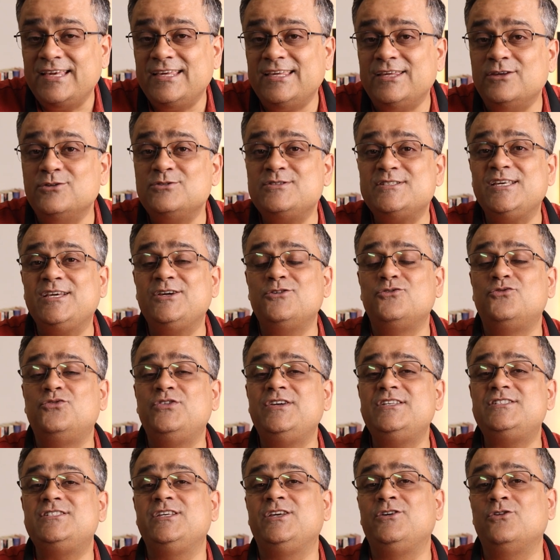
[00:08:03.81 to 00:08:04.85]
using
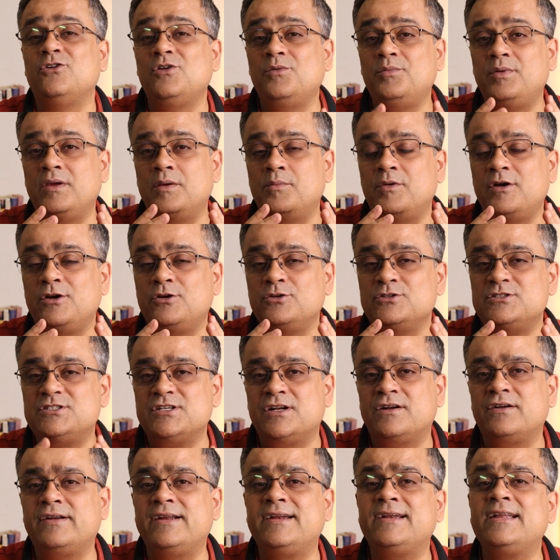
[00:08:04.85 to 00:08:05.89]
which you will be able to
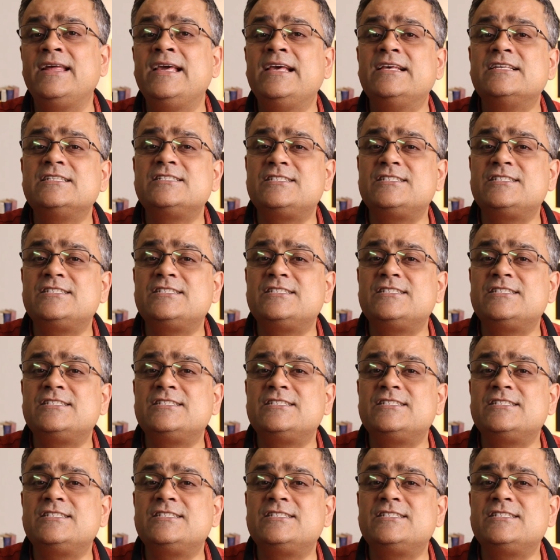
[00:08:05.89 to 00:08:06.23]
generate